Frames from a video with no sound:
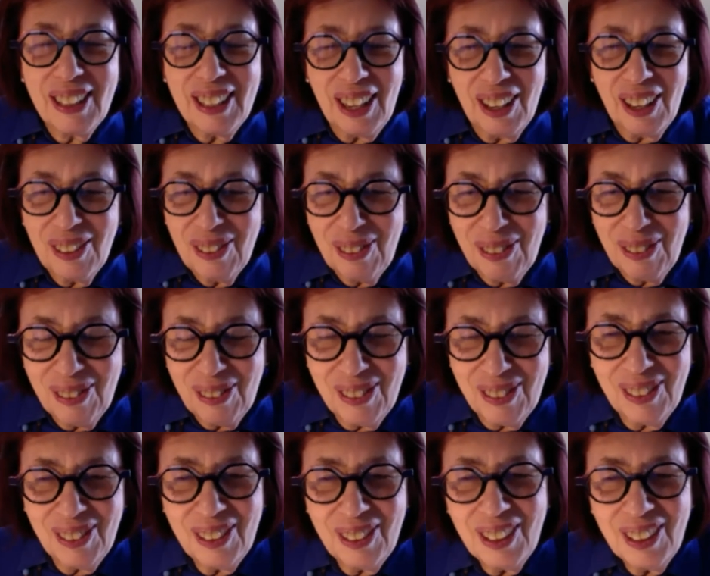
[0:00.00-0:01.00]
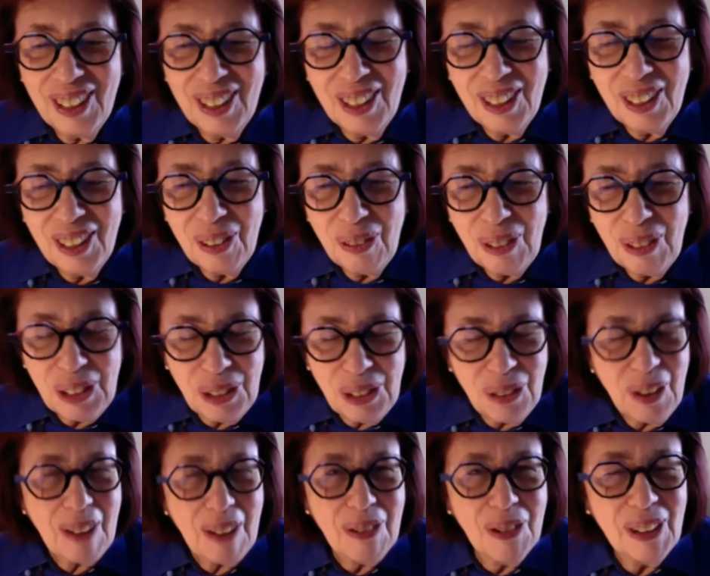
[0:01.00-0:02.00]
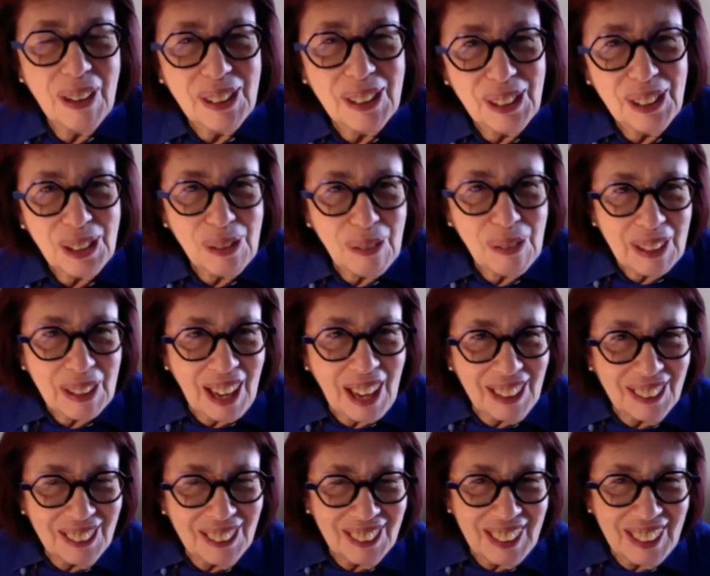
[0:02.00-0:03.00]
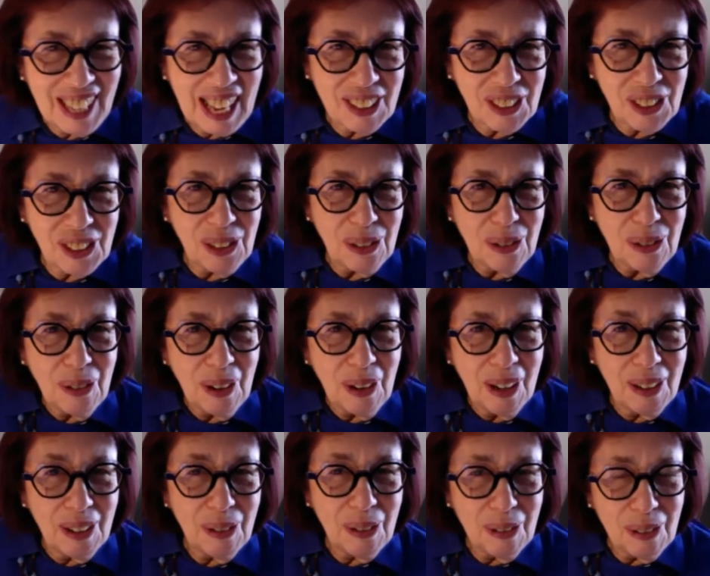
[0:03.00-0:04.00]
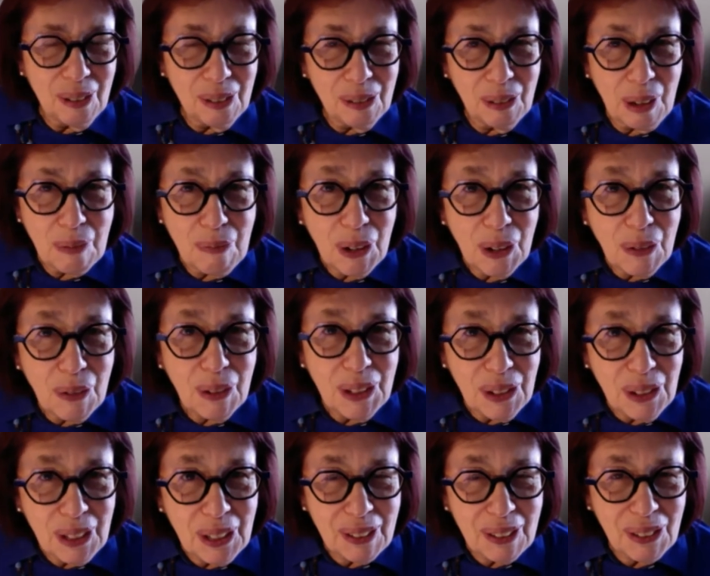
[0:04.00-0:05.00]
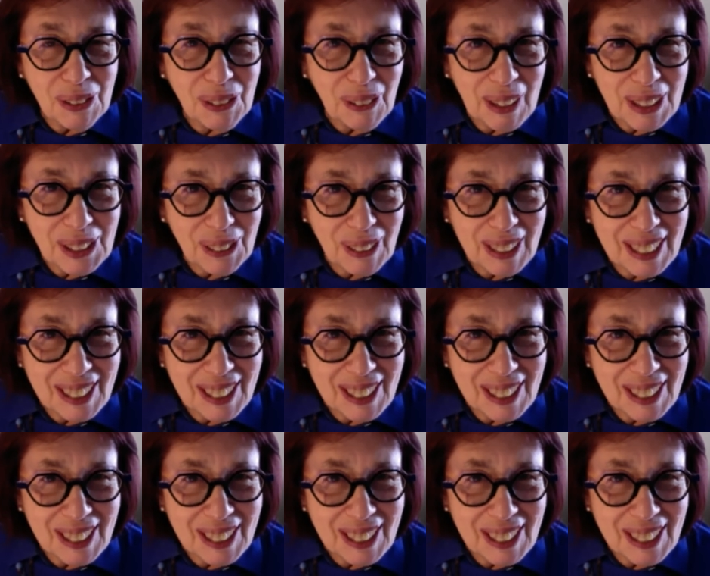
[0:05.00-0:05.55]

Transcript: Uh, we do have questions, but I'll ask you, uh, what book would you give a graduating